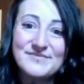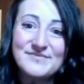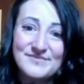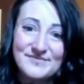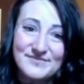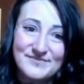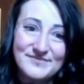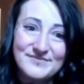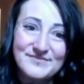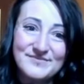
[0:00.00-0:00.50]

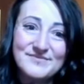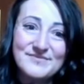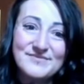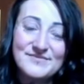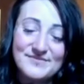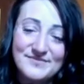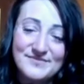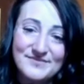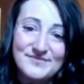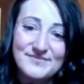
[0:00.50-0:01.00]

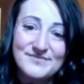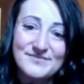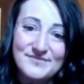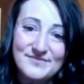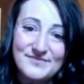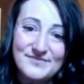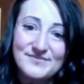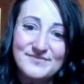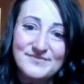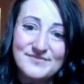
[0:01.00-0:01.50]

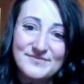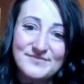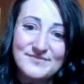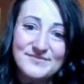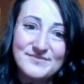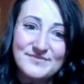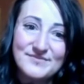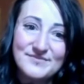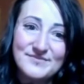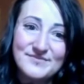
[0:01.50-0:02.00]

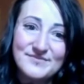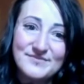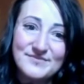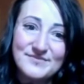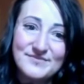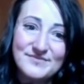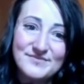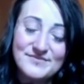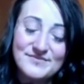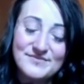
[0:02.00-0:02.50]

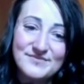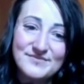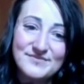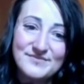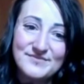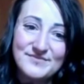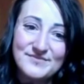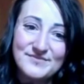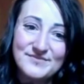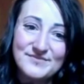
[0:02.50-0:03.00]

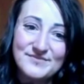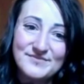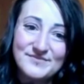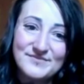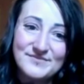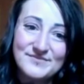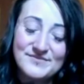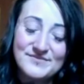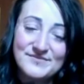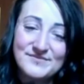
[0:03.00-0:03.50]

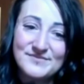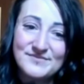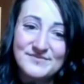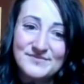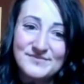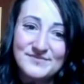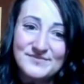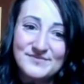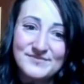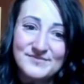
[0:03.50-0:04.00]

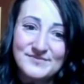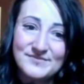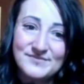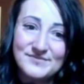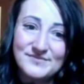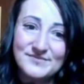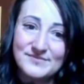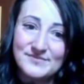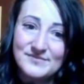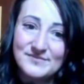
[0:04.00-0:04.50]

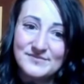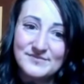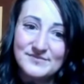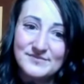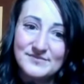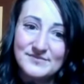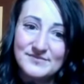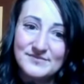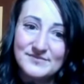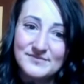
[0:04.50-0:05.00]

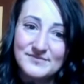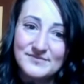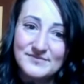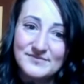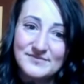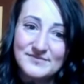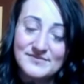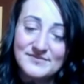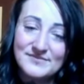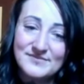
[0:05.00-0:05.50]

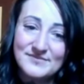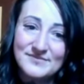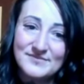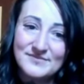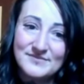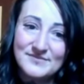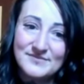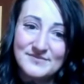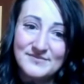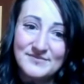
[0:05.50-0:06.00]

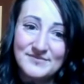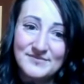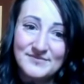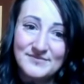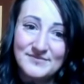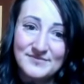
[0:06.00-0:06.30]
The person shown says nothing.